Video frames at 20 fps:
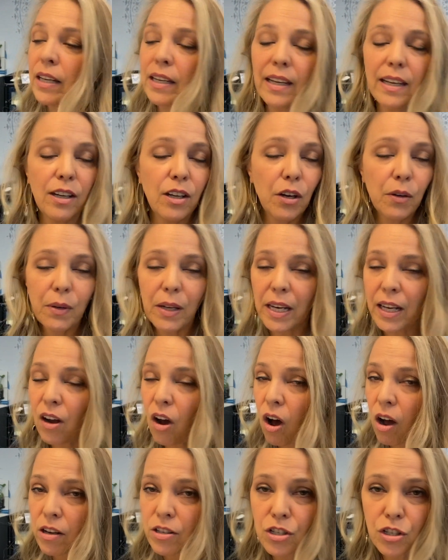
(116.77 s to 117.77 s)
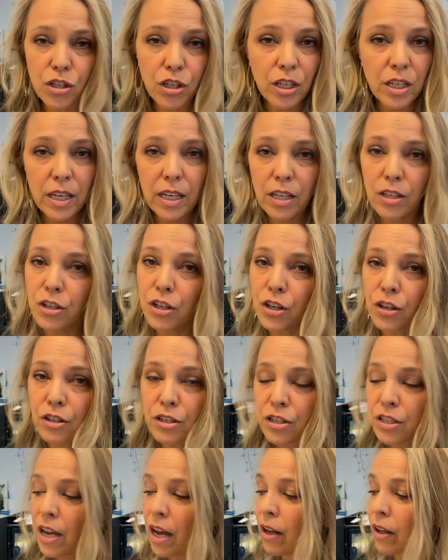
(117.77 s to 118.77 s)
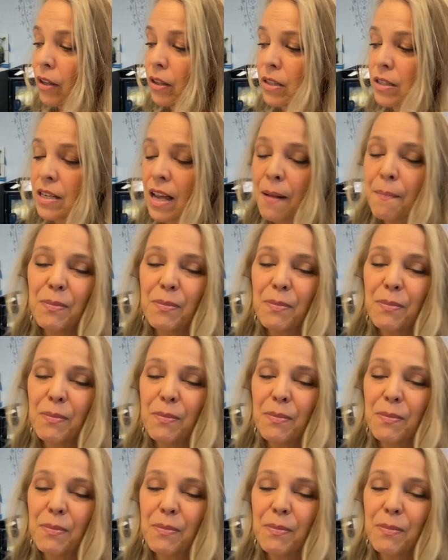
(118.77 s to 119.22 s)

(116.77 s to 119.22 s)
getting oxygen into your cells.